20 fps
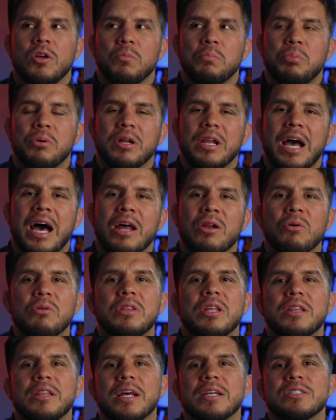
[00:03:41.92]
but I don't
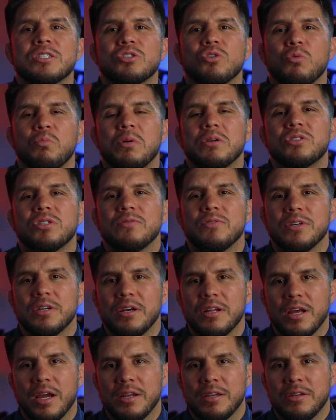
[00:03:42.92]
think that's so much of a
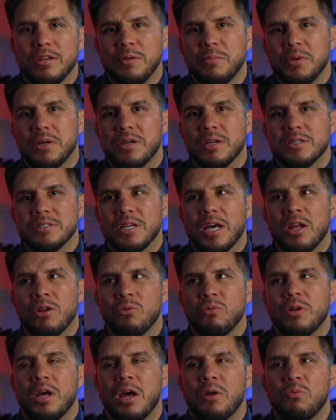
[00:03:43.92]
good idea because
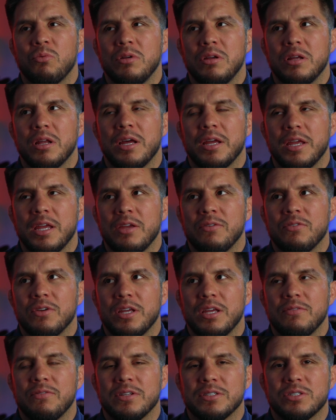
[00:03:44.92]
I really
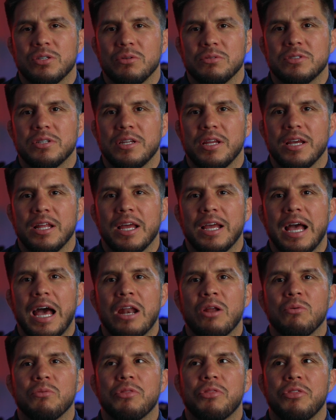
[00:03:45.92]
even till today, like, I
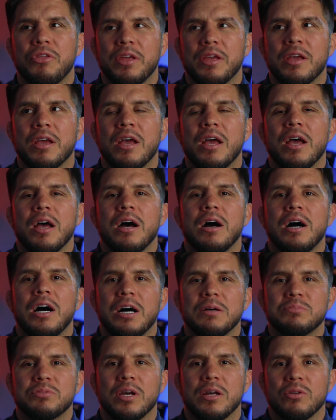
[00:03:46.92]
don't think
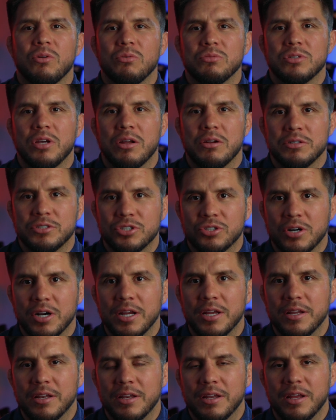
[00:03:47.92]
Khamzat knows how to
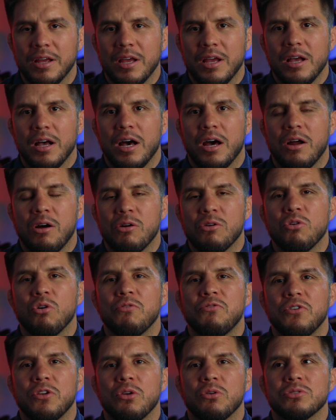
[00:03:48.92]
train. I don't know
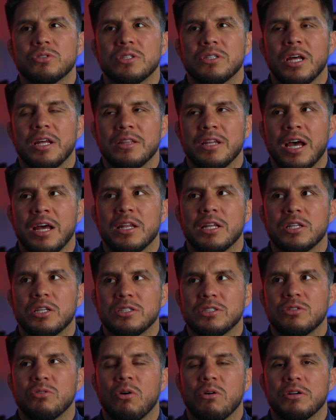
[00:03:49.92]
if he knows not
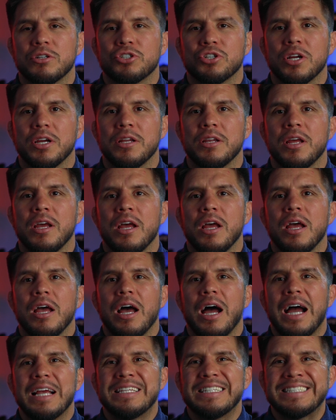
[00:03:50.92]
doesn't know how to train.
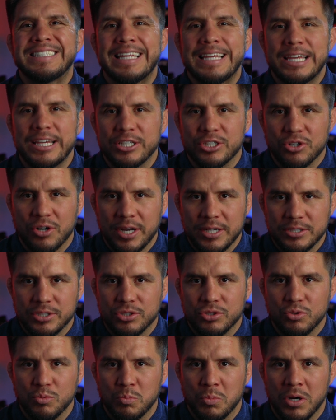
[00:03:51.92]
I just think he trains
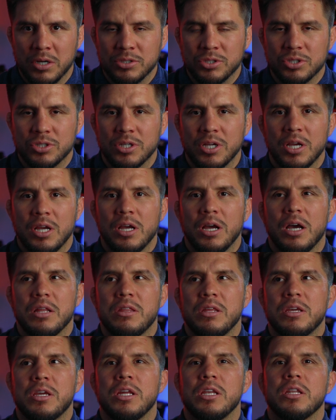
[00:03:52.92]
too much. I
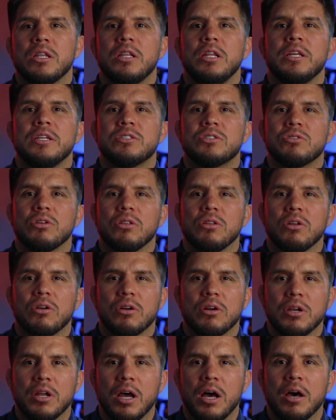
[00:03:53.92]
think he needs to
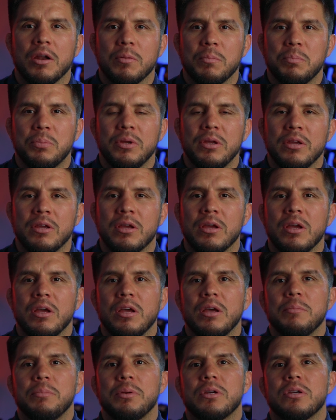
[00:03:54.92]
learn how to peak
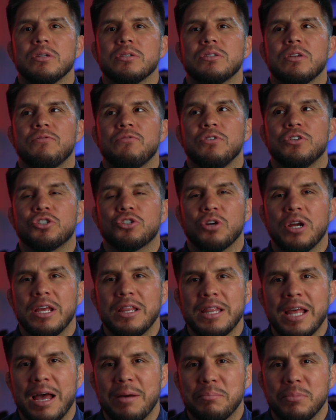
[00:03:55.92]
because if you train
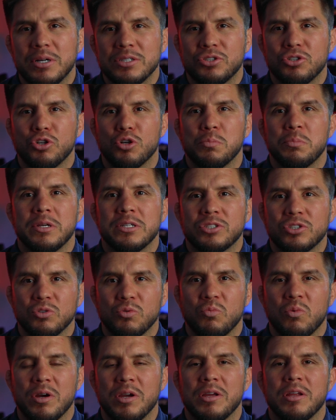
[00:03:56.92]
that much, you're
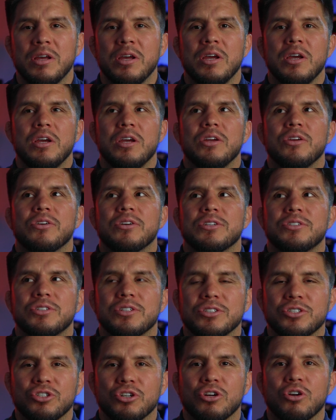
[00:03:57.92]
missing weight. Your
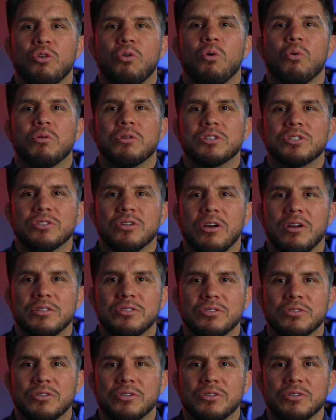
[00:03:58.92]
cortisols